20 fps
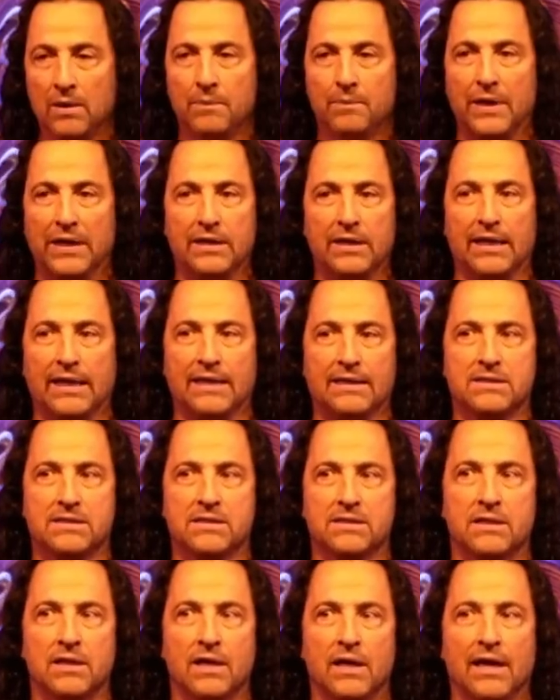But
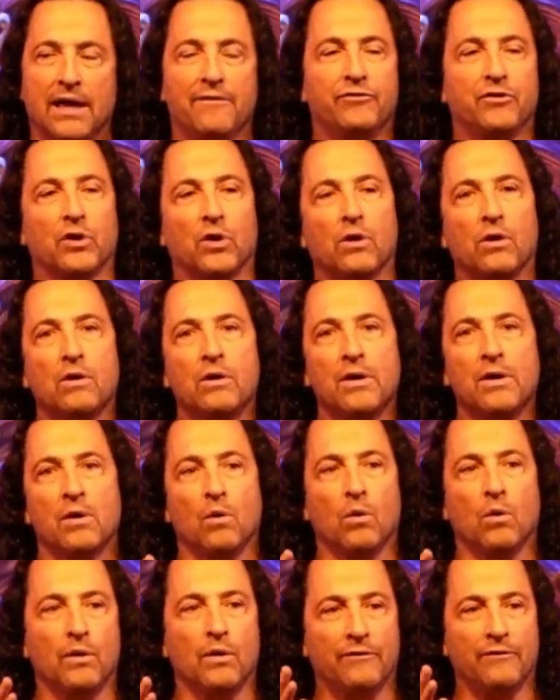it's if you're
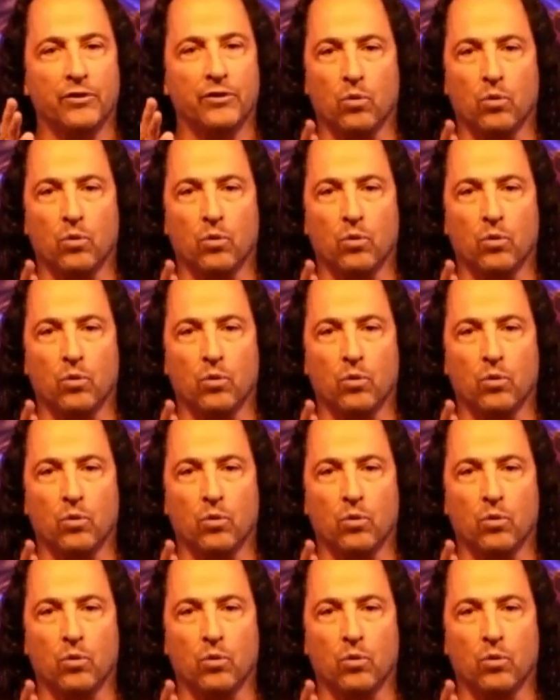if you're